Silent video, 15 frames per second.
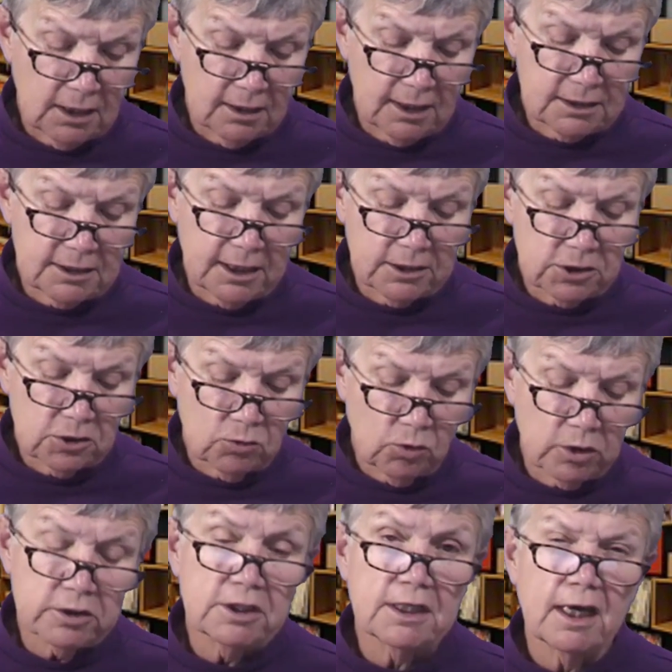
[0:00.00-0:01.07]
they tend to
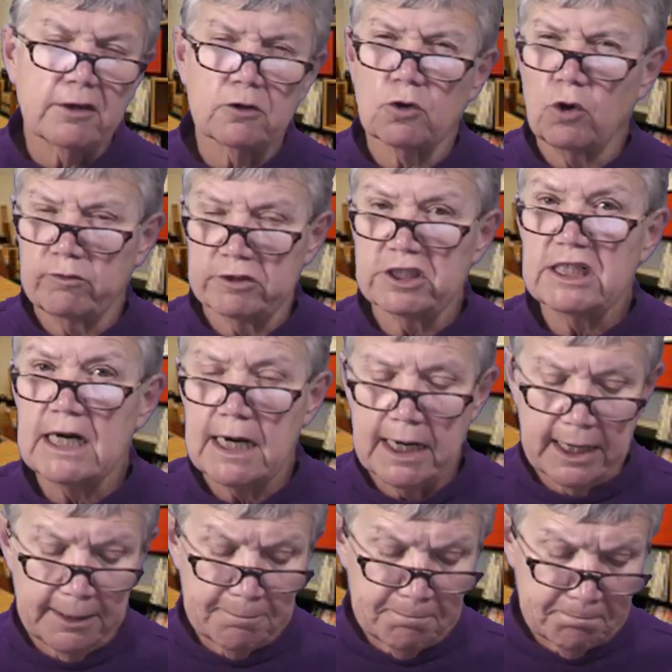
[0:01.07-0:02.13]
work together over
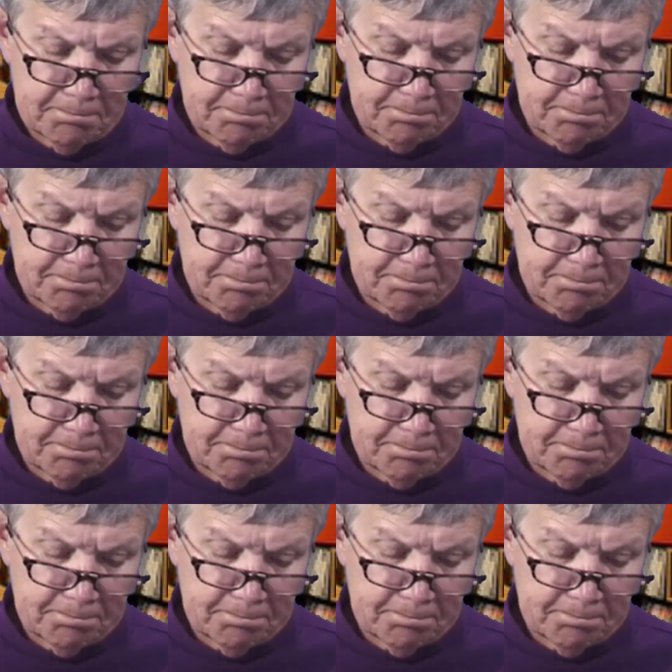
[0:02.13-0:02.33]
time.